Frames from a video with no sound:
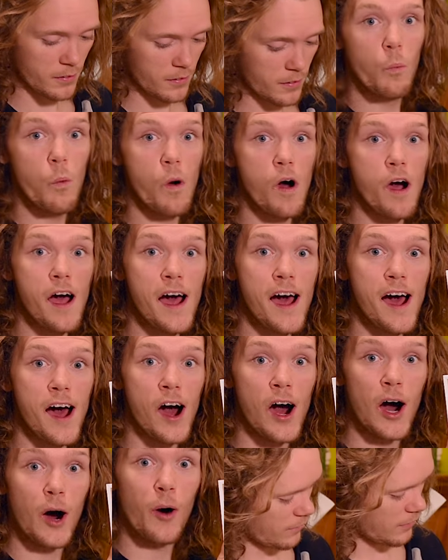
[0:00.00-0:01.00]

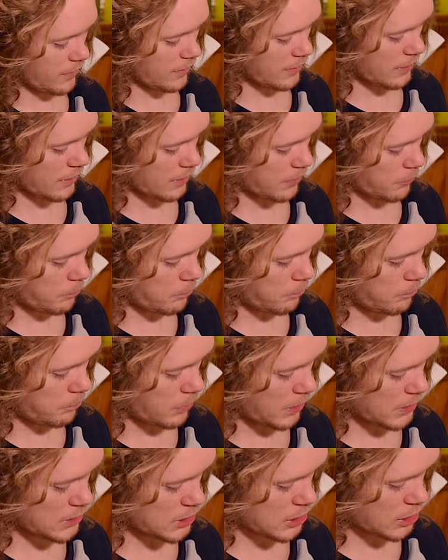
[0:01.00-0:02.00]
Wow, what a
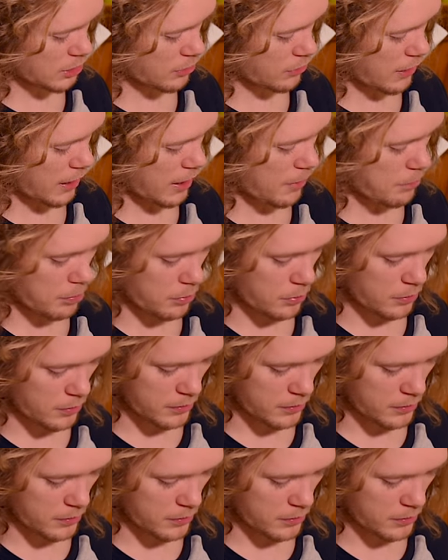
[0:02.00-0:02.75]
bunch of crap.